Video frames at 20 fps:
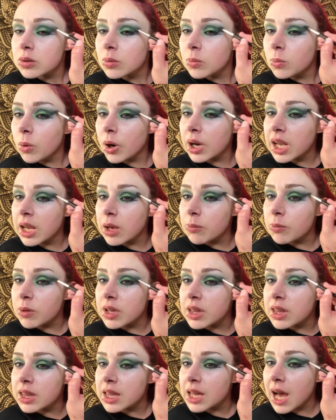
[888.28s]
Working with
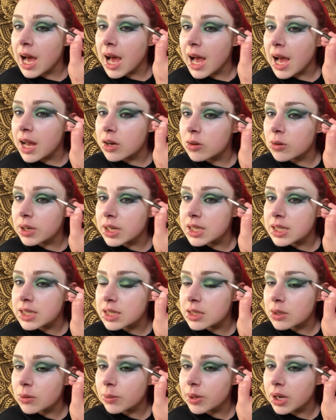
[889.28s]
that crease
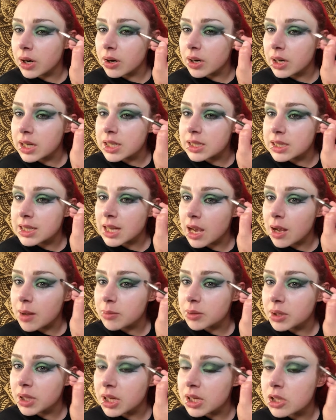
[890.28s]
that we already
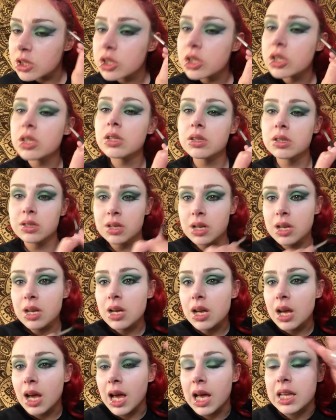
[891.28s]
established,
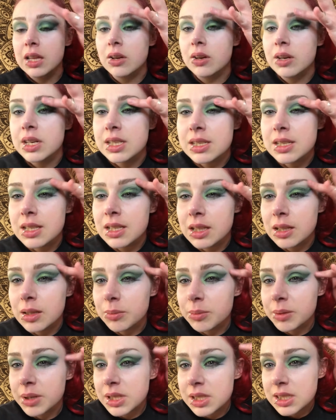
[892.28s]
and there is a little
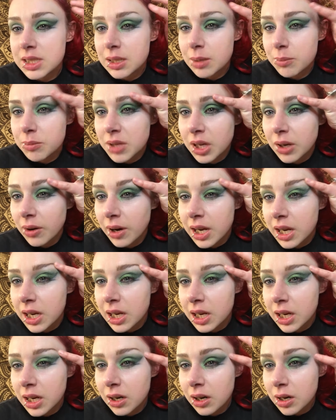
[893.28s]
bit of something right
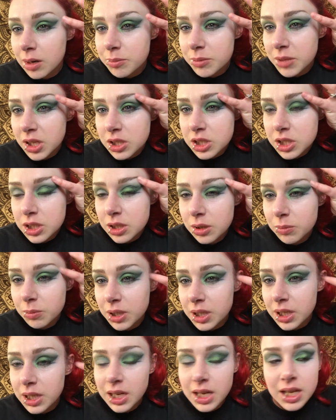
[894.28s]
here. I'm not sure
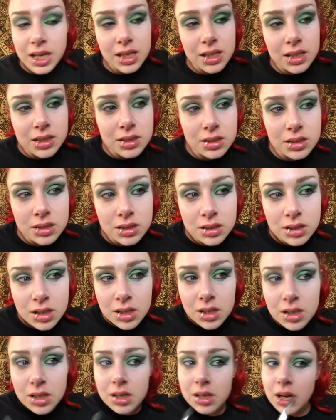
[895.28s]
what it is.
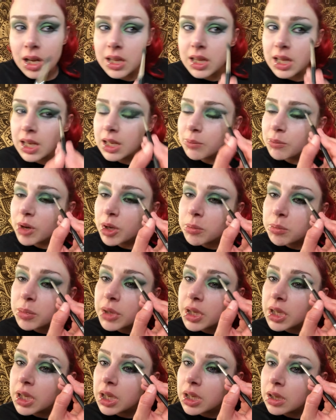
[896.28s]
I think it might
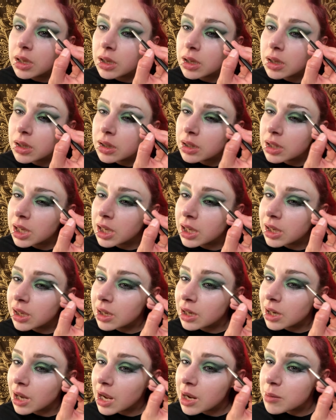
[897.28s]
be like
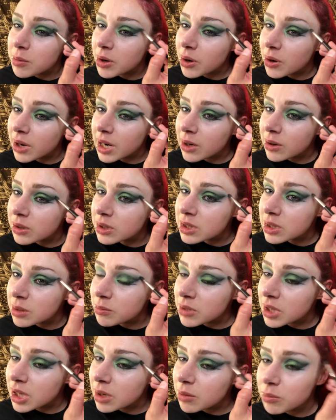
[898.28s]
an eyebrow hair or
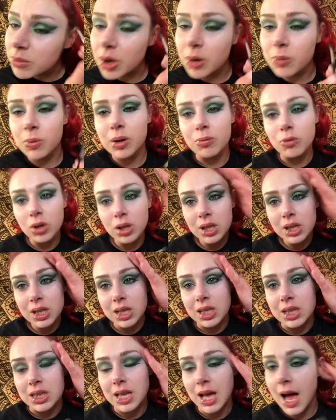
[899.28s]
something, but we will
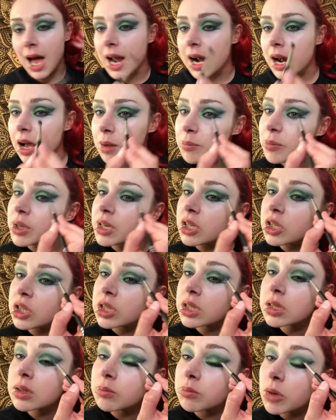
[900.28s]
clean that up in
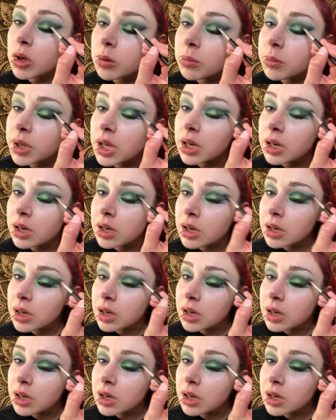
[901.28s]
just a moment.